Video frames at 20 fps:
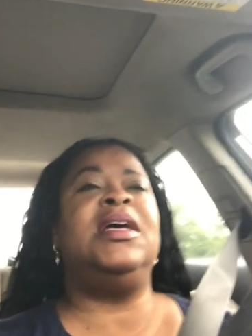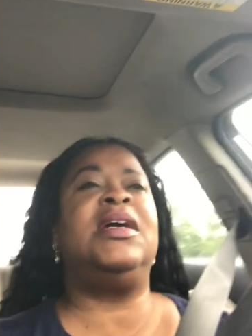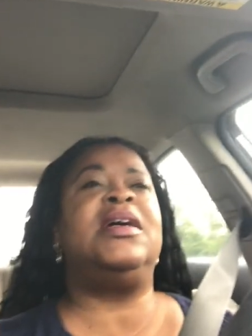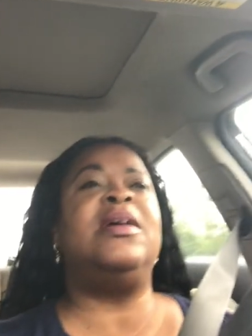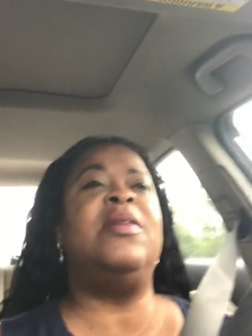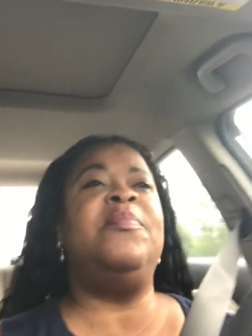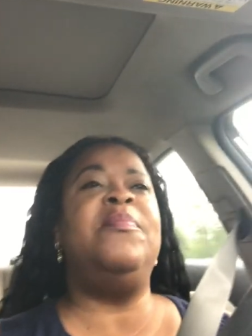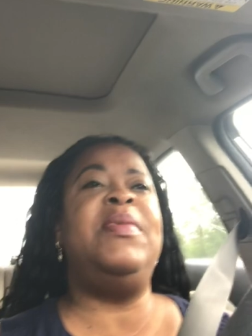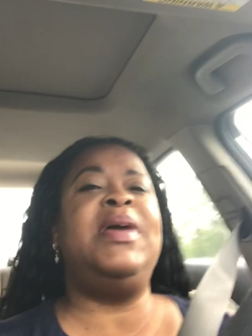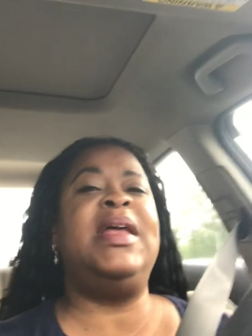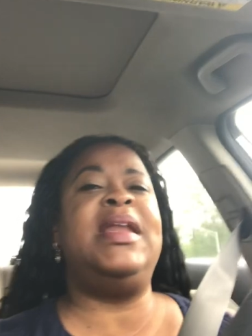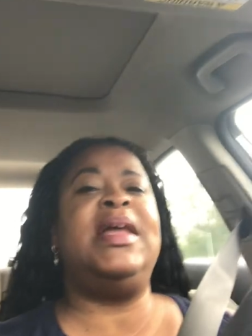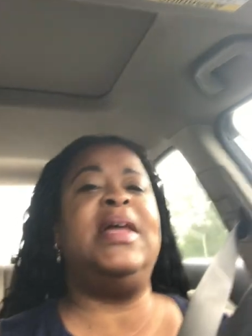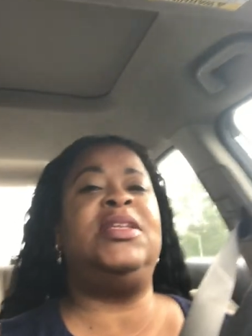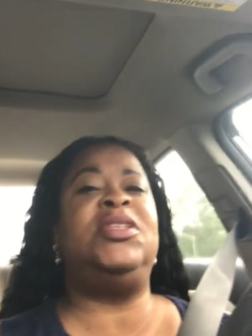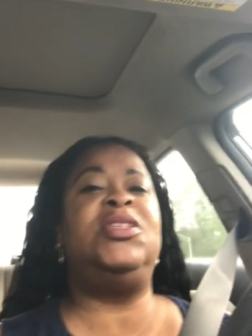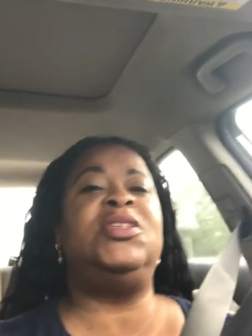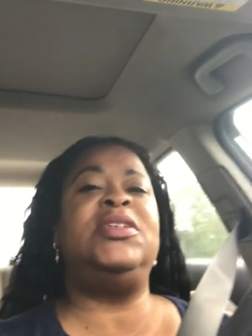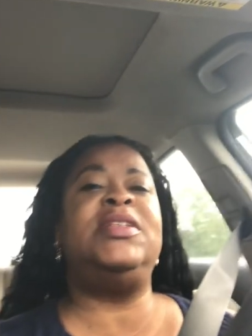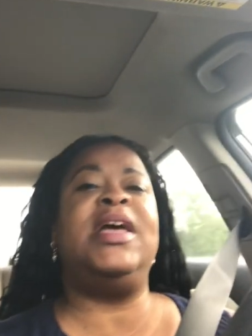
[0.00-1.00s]

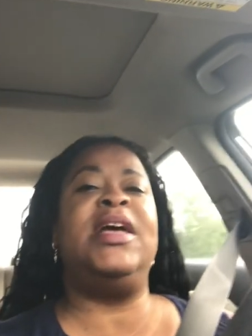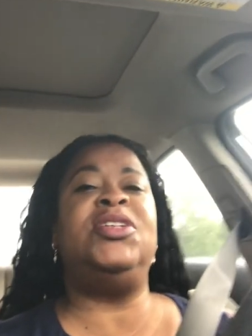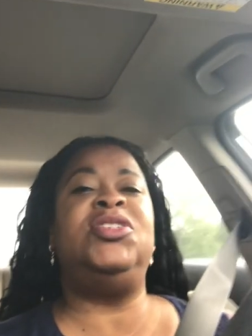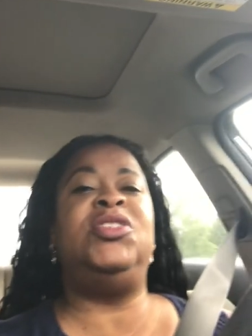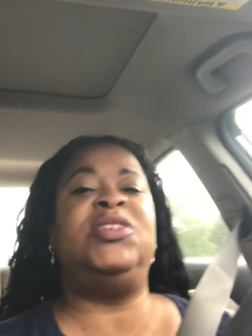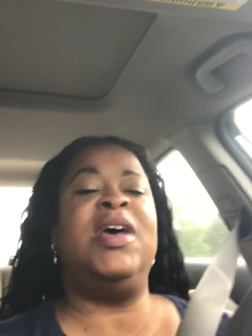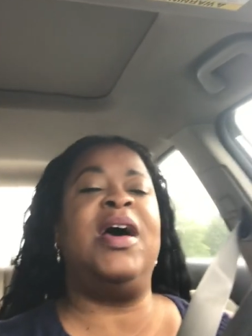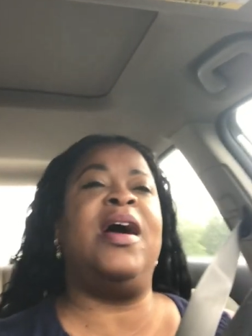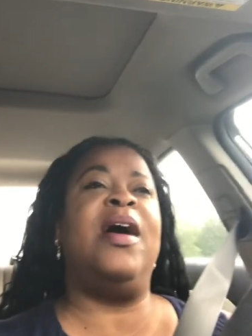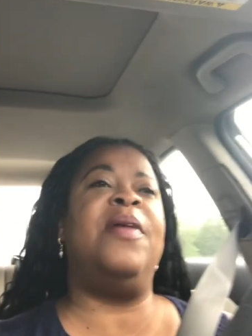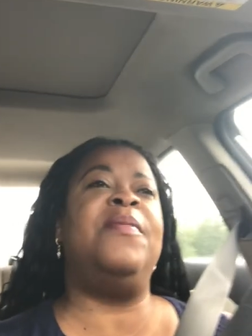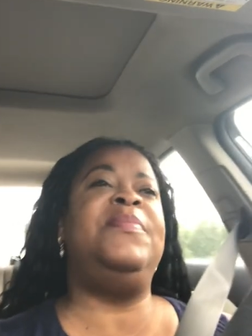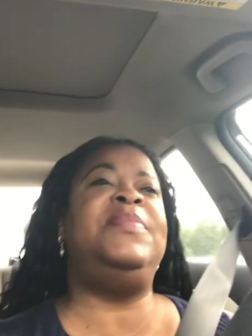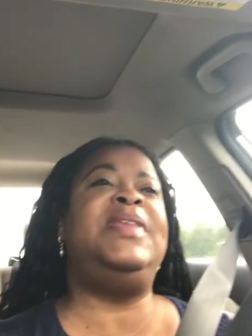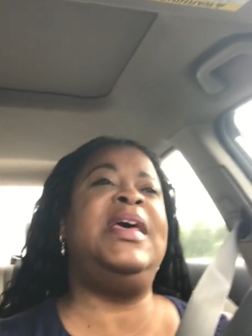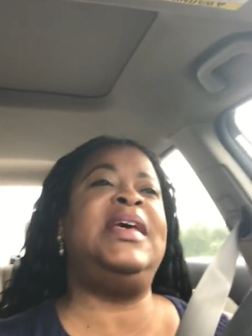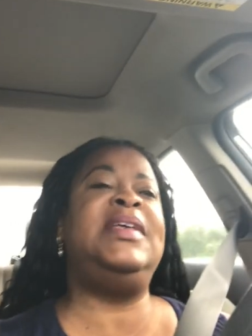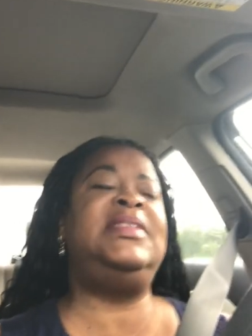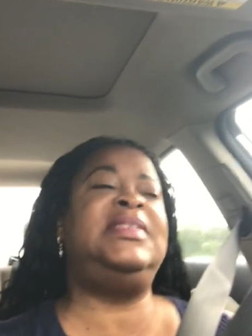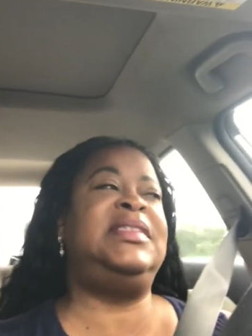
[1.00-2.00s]
committed to their job.
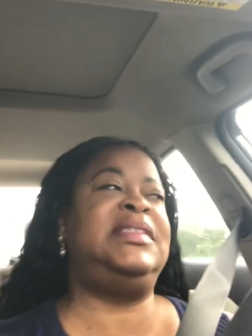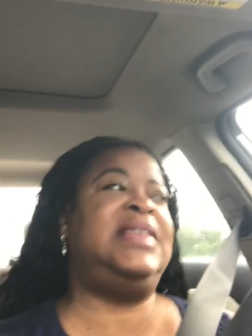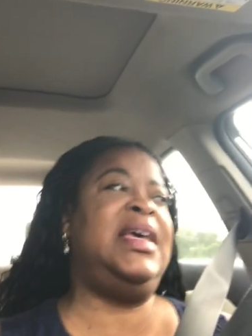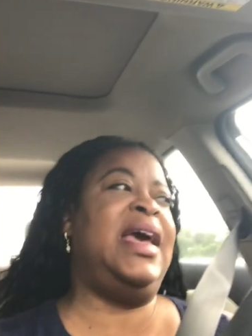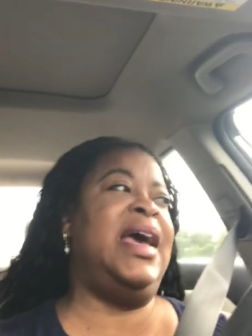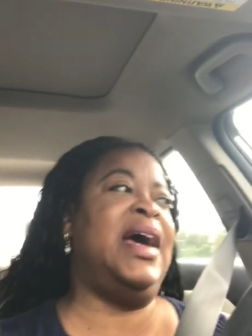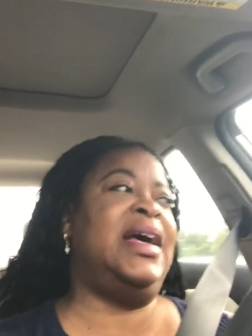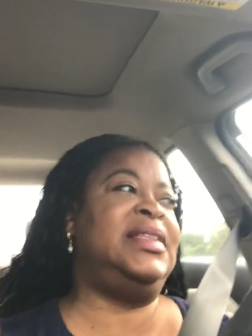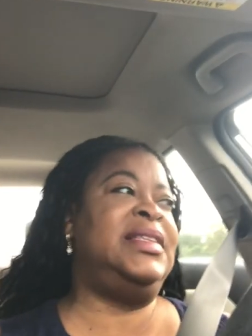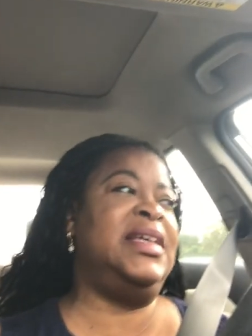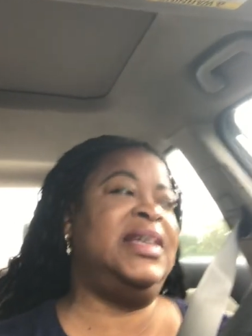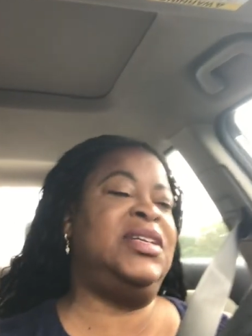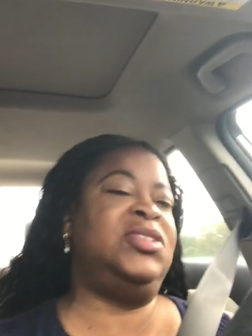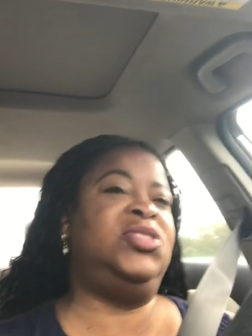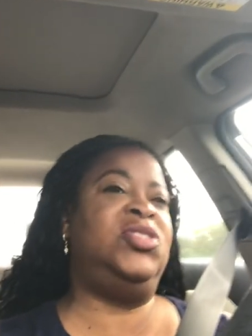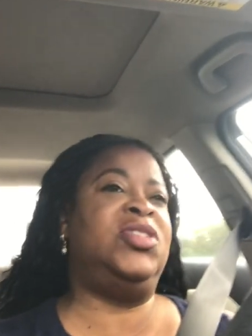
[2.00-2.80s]
They stay at their